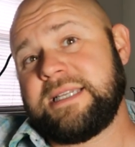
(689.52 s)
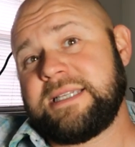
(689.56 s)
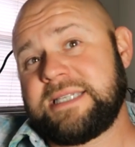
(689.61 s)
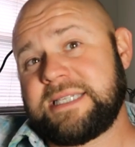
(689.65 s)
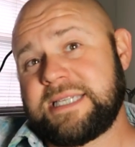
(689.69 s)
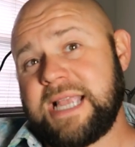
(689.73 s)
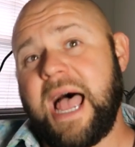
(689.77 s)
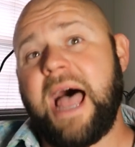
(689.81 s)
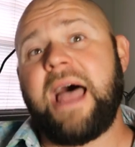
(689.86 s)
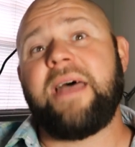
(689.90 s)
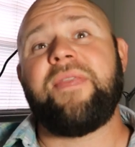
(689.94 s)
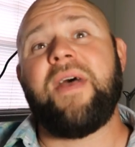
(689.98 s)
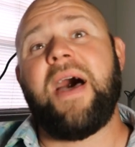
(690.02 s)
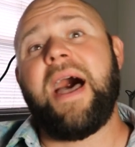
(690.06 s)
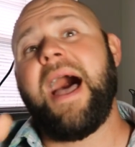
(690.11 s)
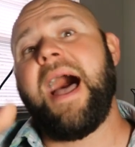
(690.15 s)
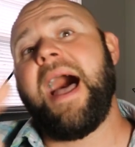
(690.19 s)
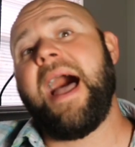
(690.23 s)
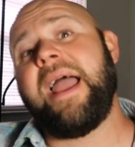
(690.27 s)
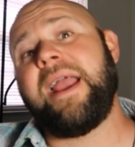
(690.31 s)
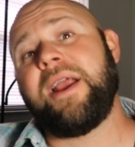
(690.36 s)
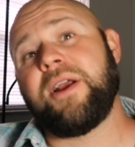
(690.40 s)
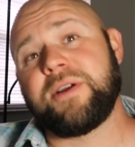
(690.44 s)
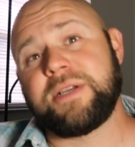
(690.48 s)
side, the
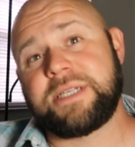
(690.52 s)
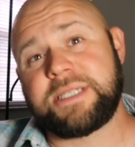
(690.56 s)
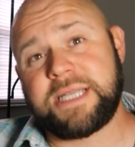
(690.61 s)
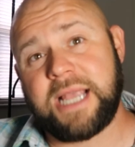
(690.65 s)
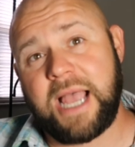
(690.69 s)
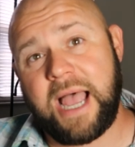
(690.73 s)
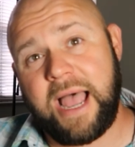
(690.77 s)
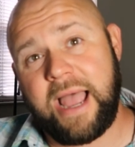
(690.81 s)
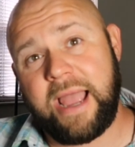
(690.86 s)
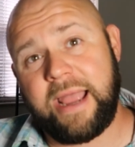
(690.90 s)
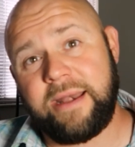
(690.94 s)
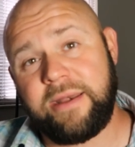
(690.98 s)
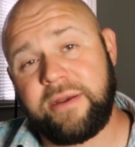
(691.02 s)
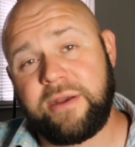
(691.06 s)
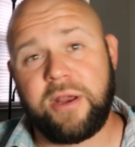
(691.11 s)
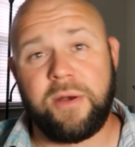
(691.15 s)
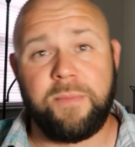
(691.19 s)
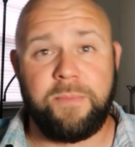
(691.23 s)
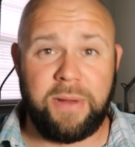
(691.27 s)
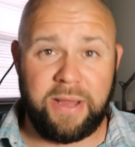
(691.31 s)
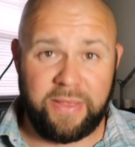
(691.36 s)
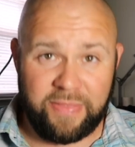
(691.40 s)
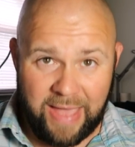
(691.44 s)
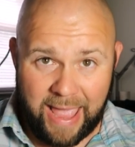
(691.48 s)
higher side
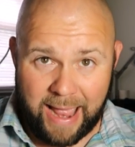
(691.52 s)
could be